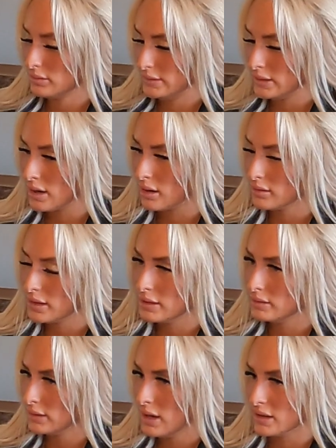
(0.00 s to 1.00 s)
Yeah.
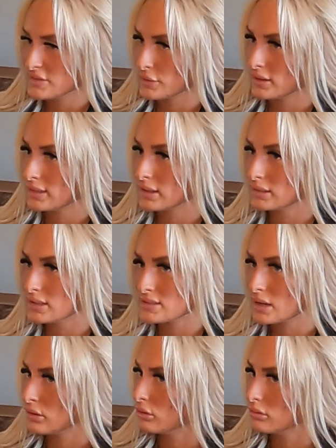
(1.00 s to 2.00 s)
And so I think that's
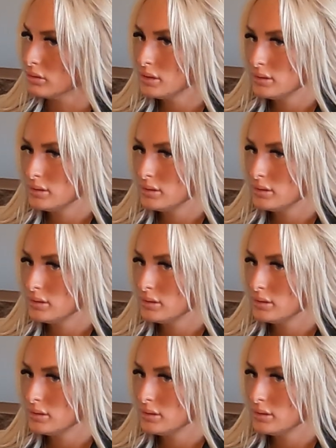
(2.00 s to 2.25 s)
how,